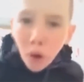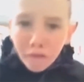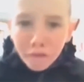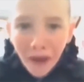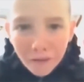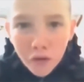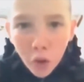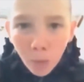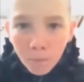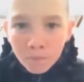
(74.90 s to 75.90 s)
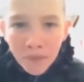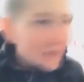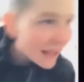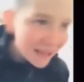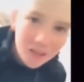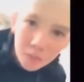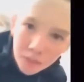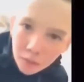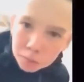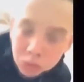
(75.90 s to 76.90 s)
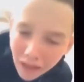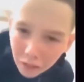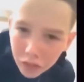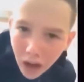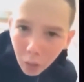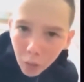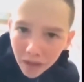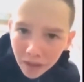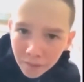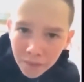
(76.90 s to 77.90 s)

I'm ready. 1.5 jewel. Jewels, dude. Play around with.